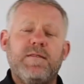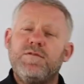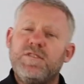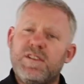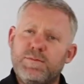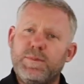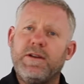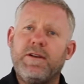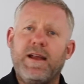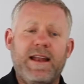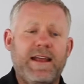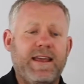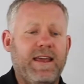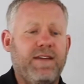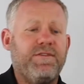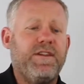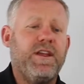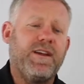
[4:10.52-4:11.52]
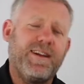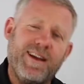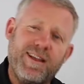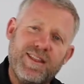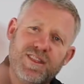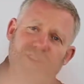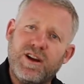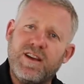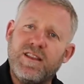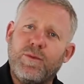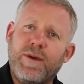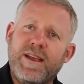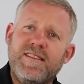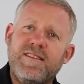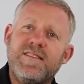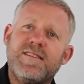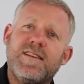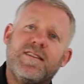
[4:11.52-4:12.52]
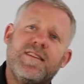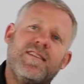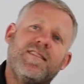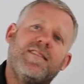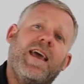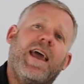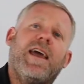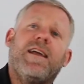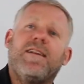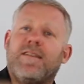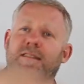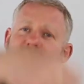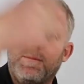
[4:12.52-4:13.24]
Just be really careful you don't go throw the wetsuit in the sand